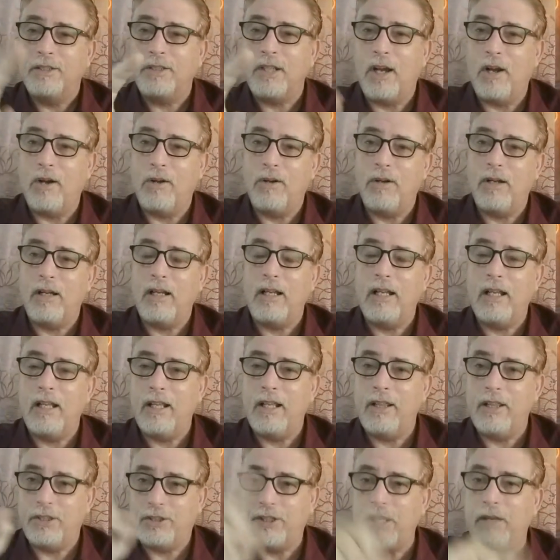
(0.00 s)
So
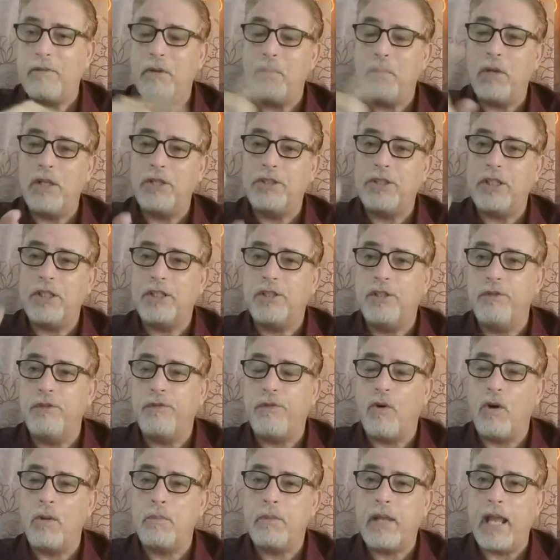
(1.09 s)
the
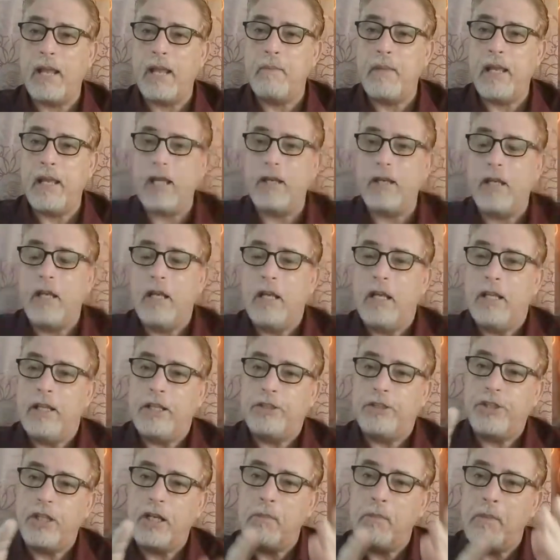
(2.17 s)
7162 form came in.
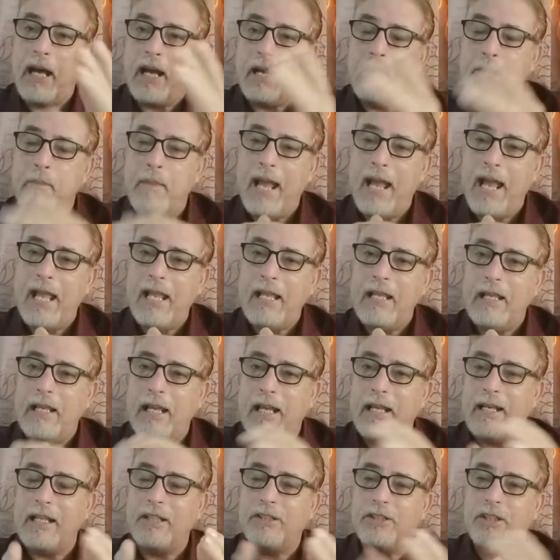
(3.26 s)
They sent them out in May,
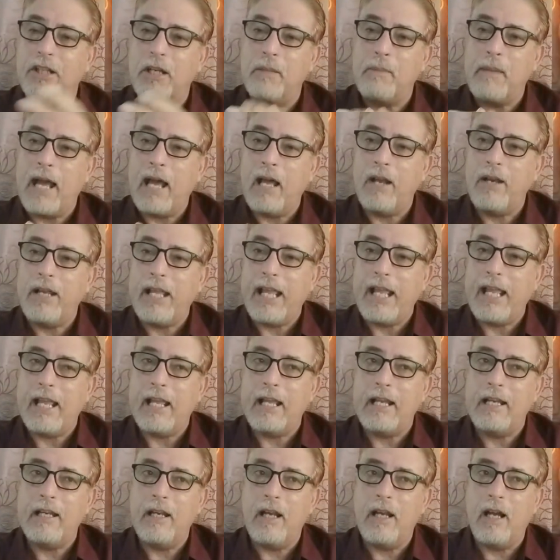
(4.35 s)
and they sent them out
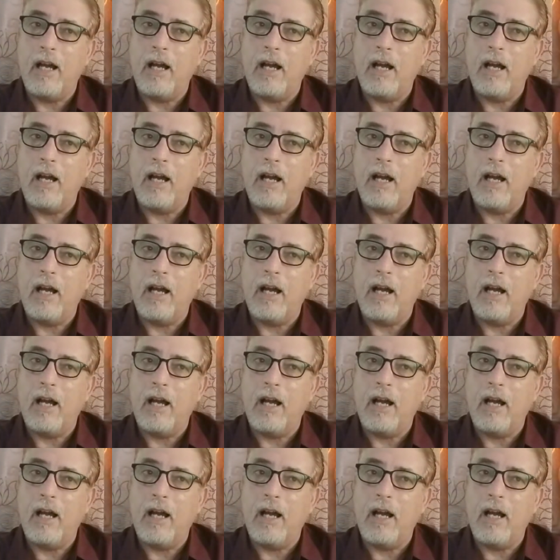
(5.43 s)
in